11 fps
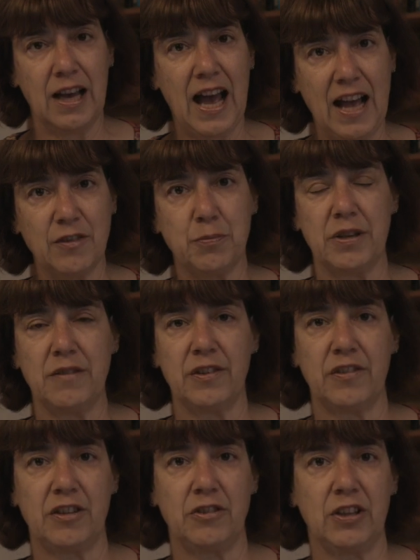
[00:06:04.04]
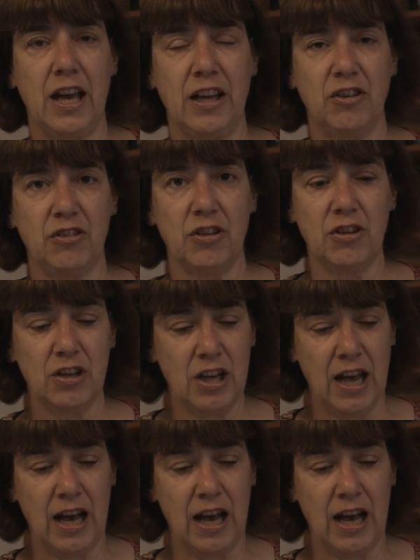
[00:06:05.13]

had previous education